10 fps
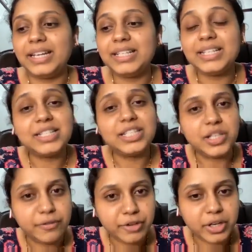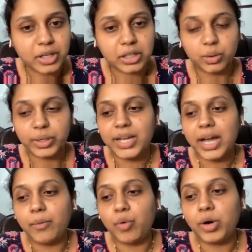It's difficult.
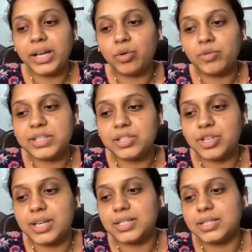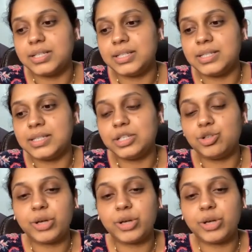Okay, what I always suggest is